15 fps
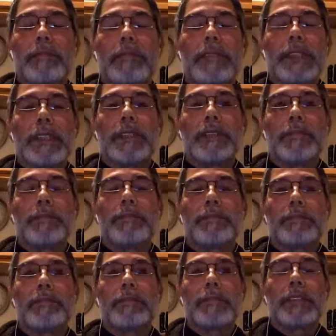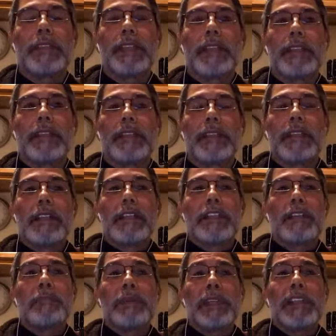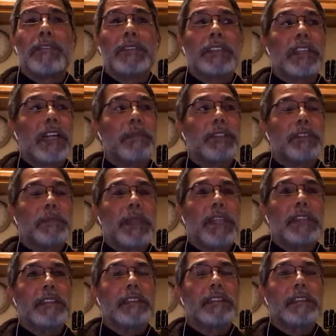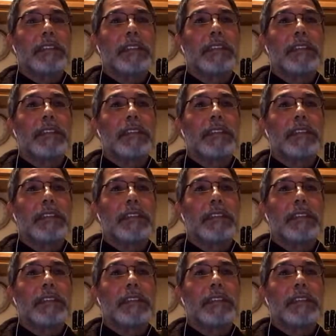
yeah, yeah, competing for time and space,